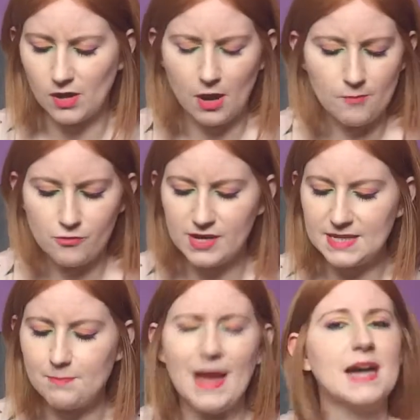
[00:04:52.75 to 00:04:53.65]
I'm
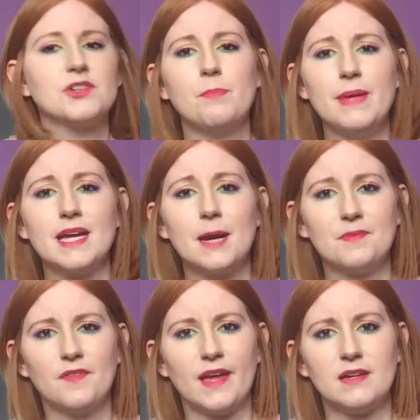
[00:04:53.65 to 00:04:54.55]
really bad. I pick up
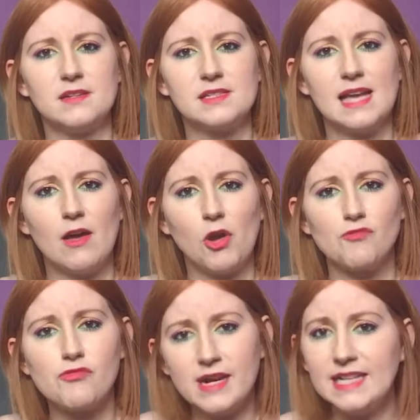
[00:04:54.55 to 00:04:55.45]
things and I
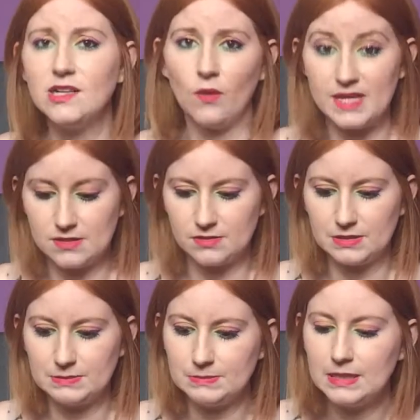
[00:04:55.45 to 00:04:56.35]
really like
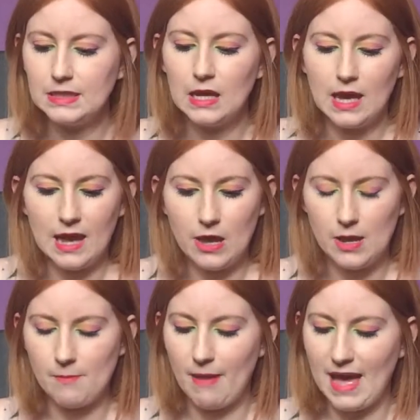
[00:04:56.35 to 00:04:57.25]
them,
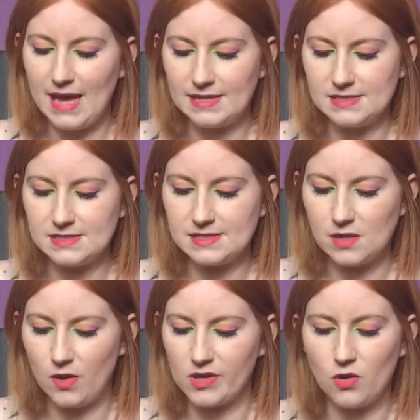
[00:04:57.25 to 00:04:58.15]
and
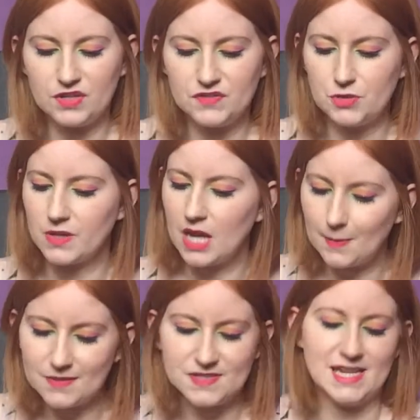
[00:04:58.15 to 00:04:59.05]
I kind of do a
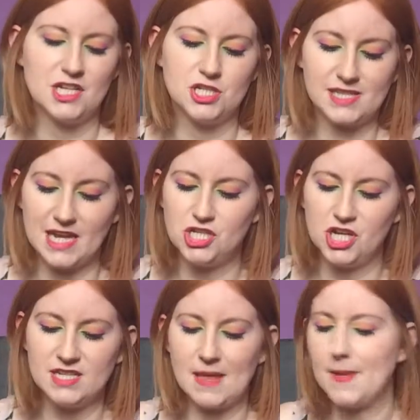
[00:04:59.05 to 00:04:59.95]
couple of
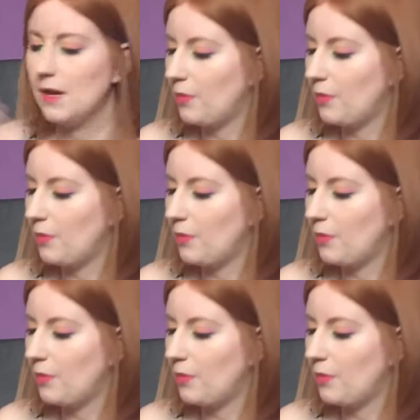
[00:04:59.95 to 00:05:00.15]
sketches, and then I